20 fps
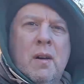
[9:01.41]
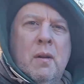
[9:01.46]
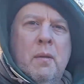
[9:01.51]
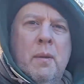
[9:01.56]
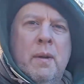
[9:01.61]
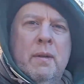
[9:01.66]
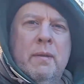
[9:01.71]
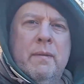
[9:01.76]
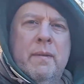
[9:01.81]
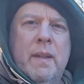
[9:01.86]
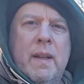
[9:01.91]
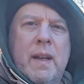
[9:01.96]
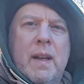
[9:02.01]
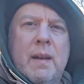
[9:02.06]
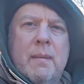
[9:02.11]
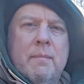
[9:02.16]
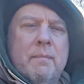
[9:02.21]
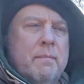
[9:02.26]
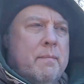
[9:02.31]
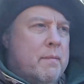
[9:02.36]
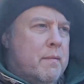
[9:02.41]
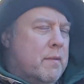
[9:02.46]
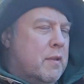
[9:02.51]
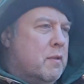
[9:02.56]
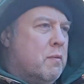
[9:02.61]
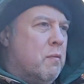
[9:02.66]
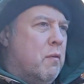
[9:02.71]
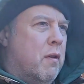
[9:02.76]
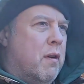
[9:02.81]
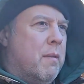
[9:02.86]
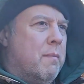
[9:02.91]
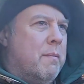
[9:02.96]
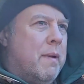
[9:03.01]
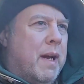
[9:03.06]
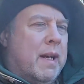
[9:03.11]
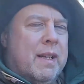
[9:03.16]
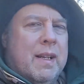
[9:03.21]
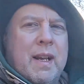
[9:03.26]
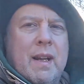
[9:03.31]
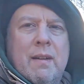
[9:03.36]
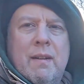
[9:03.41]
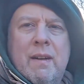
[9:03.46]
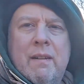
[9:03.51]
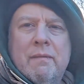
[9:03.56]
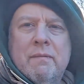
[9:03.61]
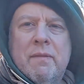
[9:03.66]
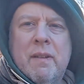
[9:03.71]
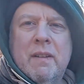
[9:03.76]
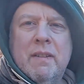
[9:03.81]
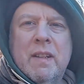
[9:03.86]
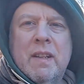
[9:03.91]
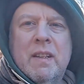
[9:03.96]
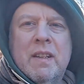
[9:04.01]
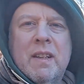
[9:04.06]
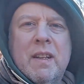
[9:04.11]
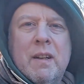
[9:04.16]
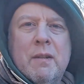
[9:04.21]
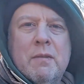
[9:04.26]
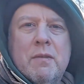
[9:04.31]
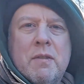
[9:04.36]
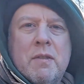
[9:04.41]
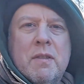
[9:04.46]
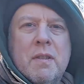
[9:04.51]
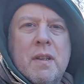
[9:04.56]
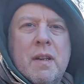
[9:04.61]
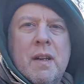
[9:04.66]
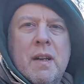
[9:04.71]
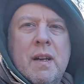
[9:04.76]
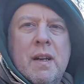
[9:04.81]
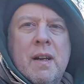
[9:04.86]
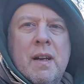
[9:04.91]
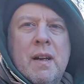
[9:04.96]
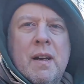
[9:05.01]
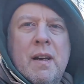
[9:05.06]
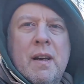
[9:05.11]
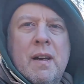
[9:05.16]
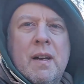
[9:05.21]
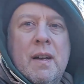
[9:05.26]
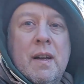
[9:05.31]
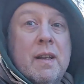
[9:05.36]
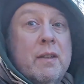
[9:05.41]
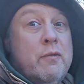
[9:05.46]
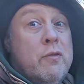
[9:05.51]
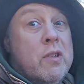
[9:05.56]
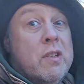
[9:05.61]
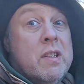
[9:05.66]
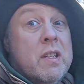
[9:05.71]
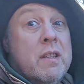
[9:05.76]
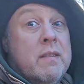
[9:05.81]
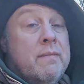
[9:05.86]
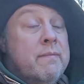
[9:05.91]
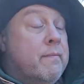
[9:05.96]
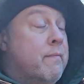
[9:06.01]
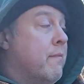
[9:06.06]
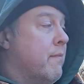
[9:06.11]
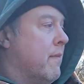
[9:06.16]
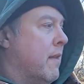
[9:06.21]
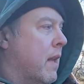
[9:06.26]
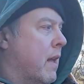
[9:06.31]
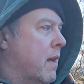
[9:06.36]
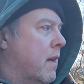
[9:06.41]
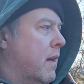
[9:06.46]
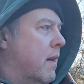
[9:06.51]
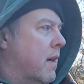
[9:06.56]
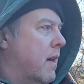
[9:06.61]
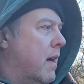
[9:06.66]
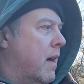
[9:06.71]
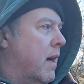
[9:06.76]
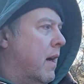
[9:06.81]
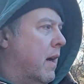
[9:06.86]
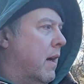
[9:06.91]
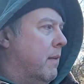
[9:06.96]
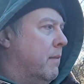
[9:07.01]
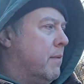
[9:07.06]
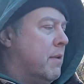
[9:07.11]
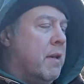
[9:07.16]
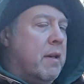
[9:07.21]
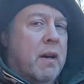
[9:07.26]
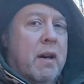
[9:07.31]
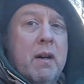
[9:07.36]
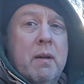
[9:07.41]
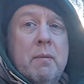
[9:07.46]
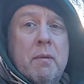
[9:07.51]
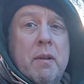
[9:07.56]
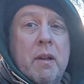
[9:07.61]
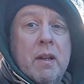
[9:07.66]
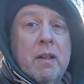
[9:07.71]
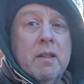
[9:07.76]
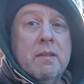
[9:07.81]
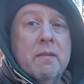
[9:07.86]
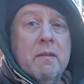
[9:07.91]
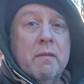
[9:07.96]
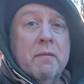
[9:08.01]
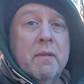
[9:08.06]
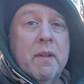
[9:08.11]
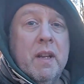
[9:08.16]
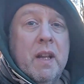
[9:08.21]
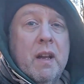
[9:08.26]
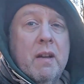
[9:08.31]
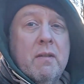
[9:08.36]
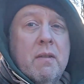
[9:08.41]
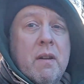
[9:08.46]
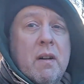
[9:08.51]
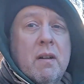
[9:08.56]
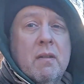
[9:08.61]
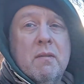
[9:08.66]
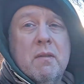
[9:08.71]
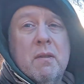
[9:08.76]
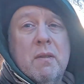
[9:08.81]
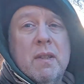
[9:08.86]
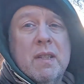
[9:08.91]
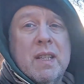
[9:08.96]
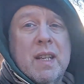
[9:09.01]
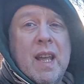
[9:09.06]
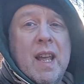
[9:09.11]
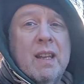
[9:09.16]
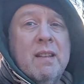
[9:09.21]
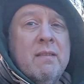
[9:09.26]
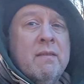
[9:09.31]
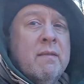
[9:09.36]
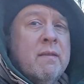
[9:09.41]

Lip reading: Well, just walking back now. I haven't found anything else interesting. So I hope you like this little video. I'll do this again.